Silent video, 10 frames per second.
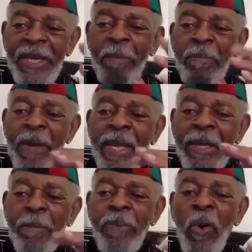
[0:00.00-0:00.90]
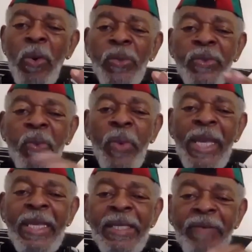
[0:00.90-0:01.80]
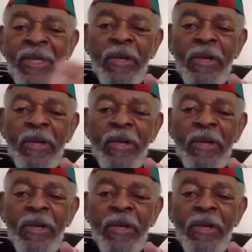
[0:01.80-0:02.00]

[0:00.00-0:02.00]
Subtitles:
in opposed ways of